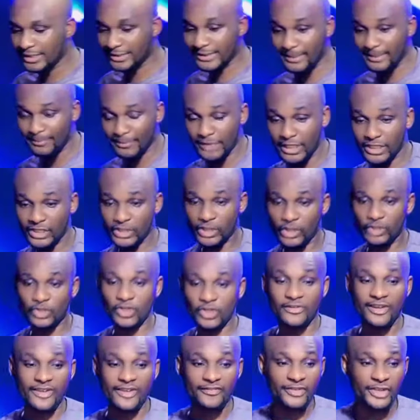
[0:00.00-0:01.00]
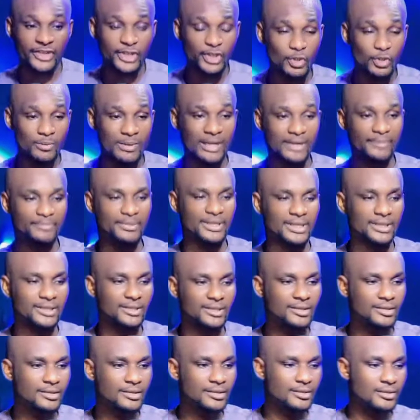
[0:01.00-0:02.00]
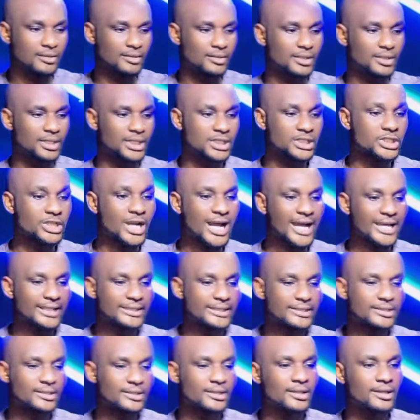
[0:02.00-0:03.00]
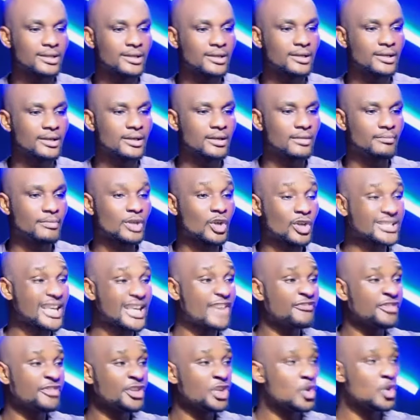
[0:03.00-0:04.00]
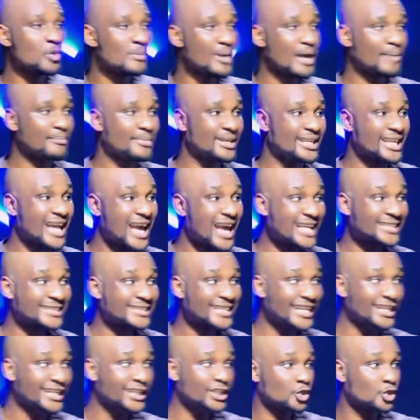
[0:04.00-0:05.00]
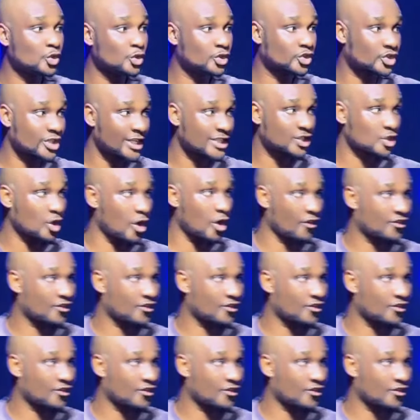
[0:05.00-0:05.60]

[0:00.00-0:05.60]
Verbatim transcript: The temptations of every human being, right? Because every human being has a little trace